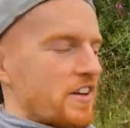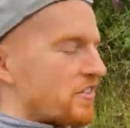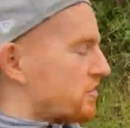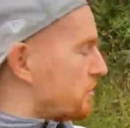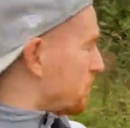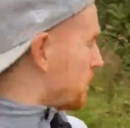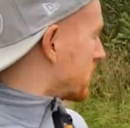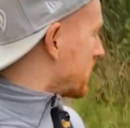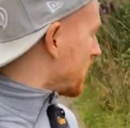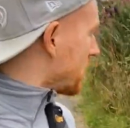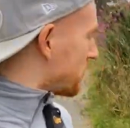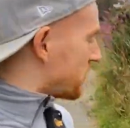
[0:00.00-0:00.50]
so
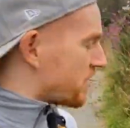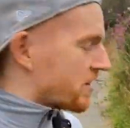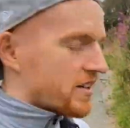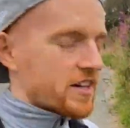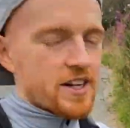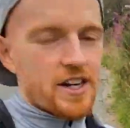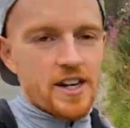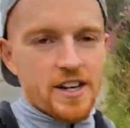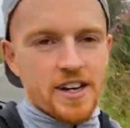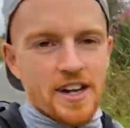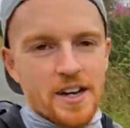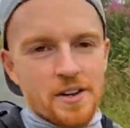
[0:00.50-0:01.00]
we're close to the
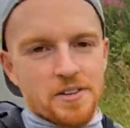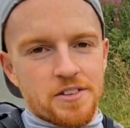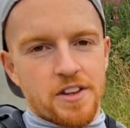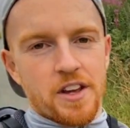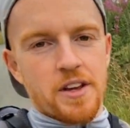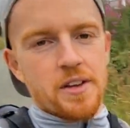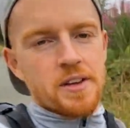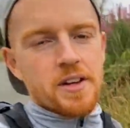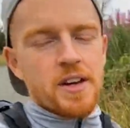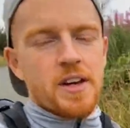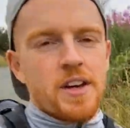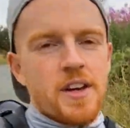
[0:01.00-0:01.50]
car now, so
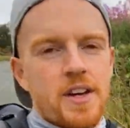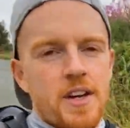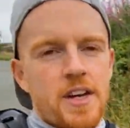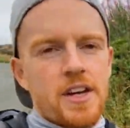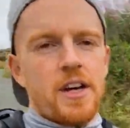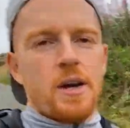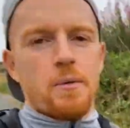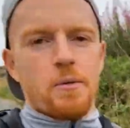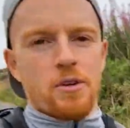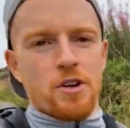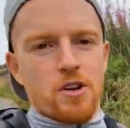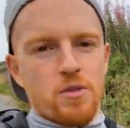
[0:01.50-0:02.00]
I'm
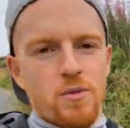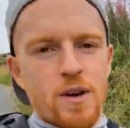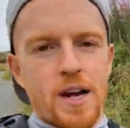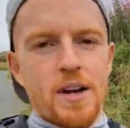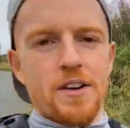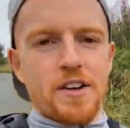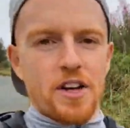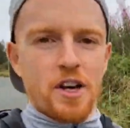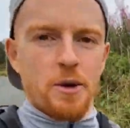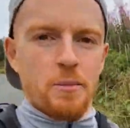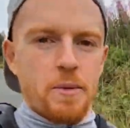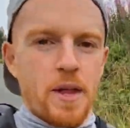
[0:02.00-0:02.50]
going to round
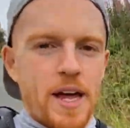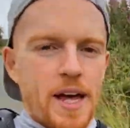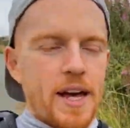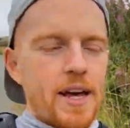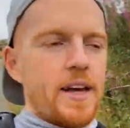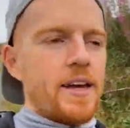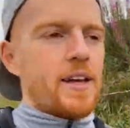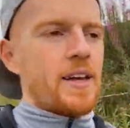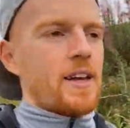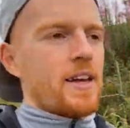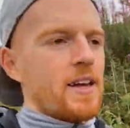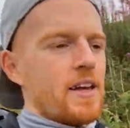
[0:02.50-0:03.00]
it up there.
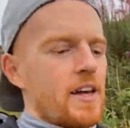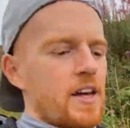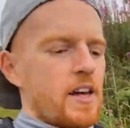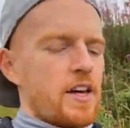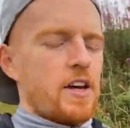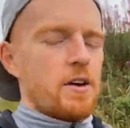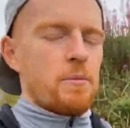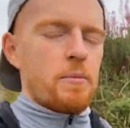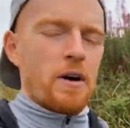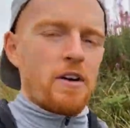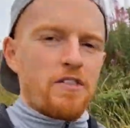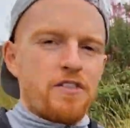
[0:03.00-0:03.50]

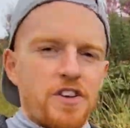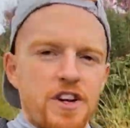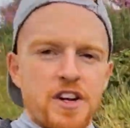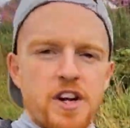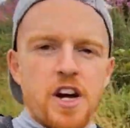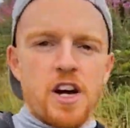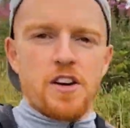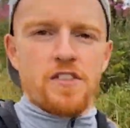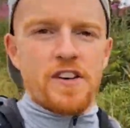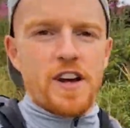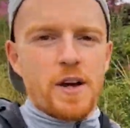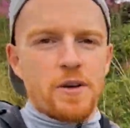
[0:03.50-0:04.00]
About
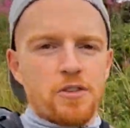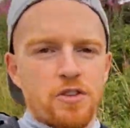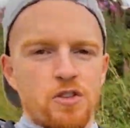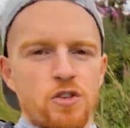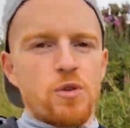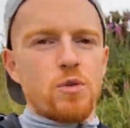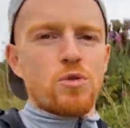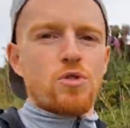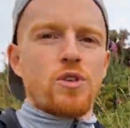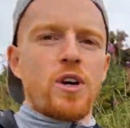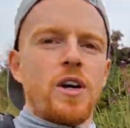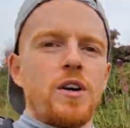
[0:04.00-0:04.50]
3.5 hours on
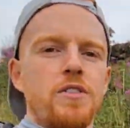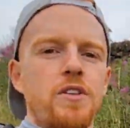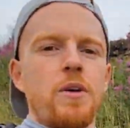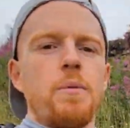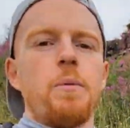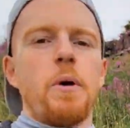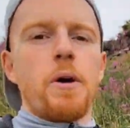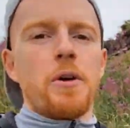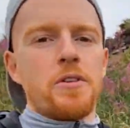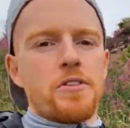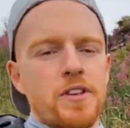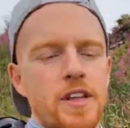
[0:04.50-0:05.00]
all trails. I'll
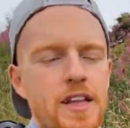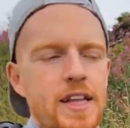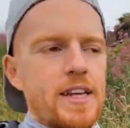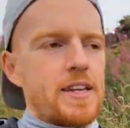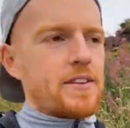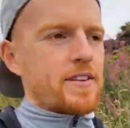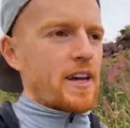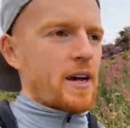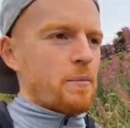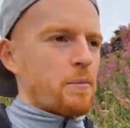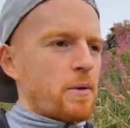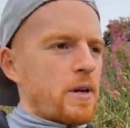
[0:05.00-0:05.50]
post the link
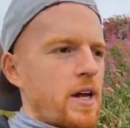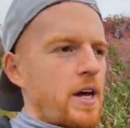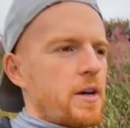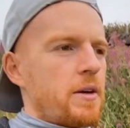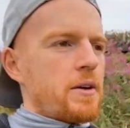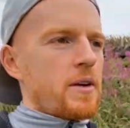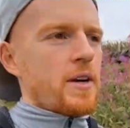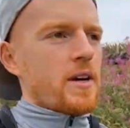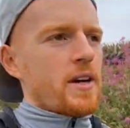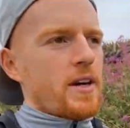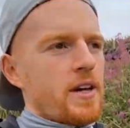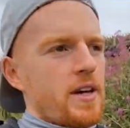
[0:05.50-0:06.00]
down below.
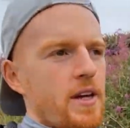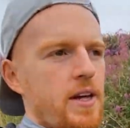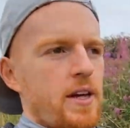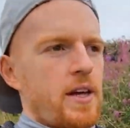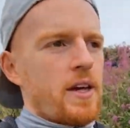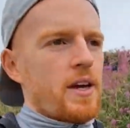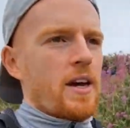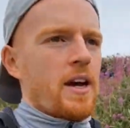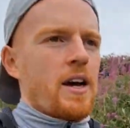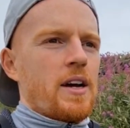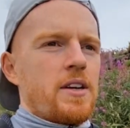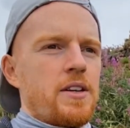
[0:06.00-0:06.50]

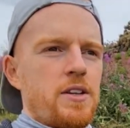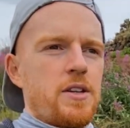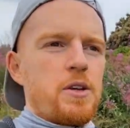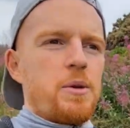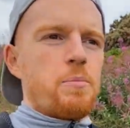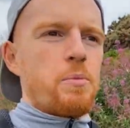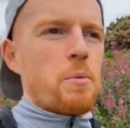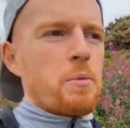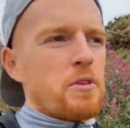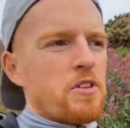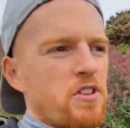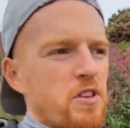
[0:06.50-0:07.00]
You could
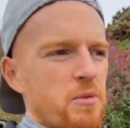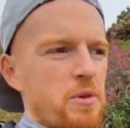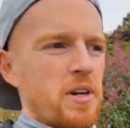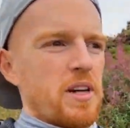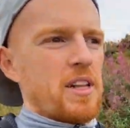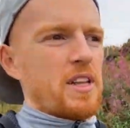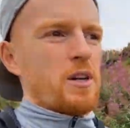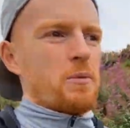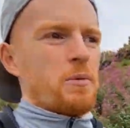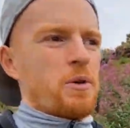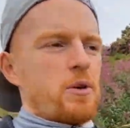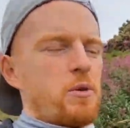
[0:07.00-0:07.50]
probably do it a
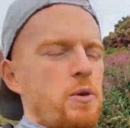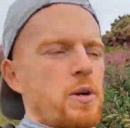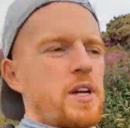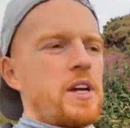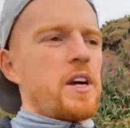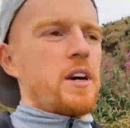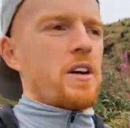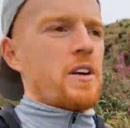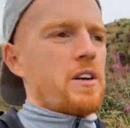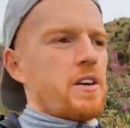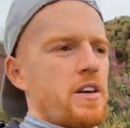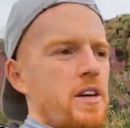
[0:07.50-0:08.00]
little bit
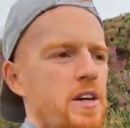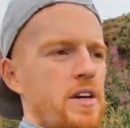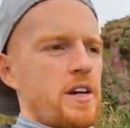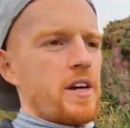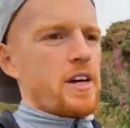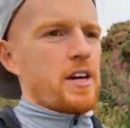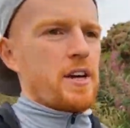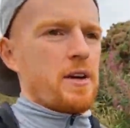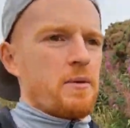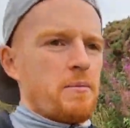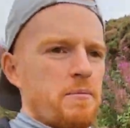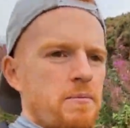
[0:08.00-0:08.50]
quicker.
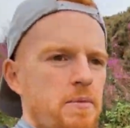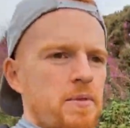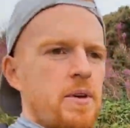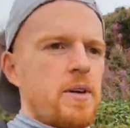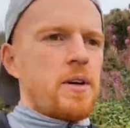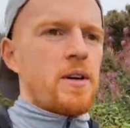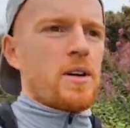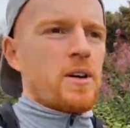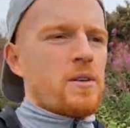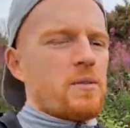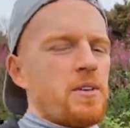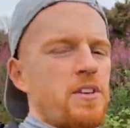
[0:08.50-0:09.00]

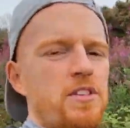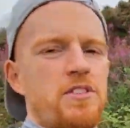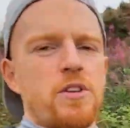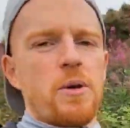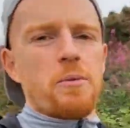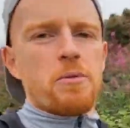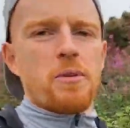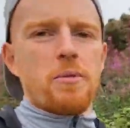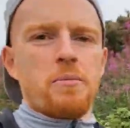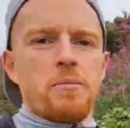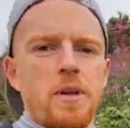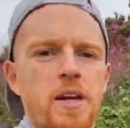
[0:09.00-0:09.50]
We
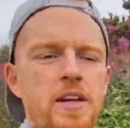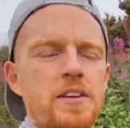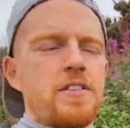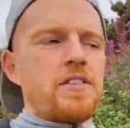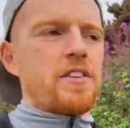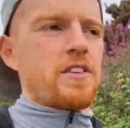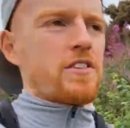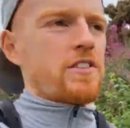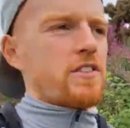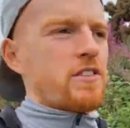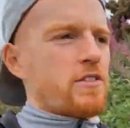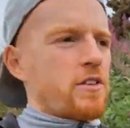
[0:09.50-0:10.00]
stopped in
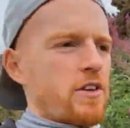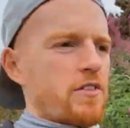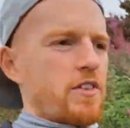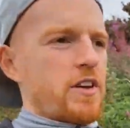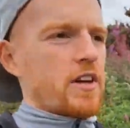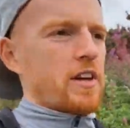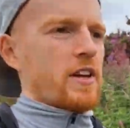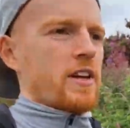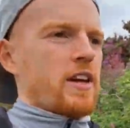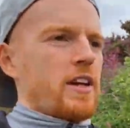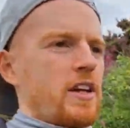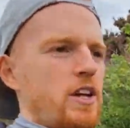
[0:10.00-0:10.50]
places just to have
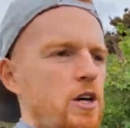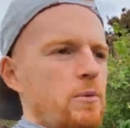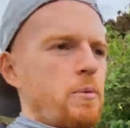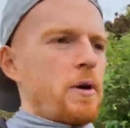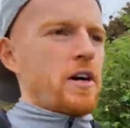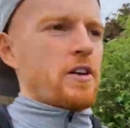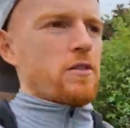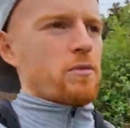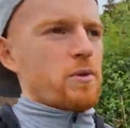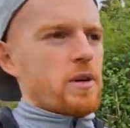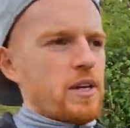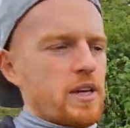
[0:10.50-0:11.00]
a little
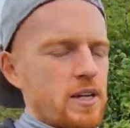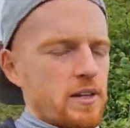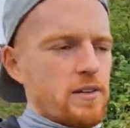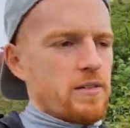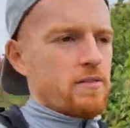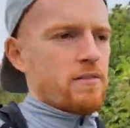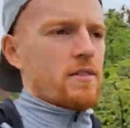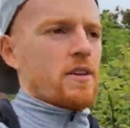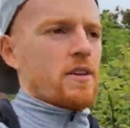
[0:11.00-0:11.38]
bite to eat and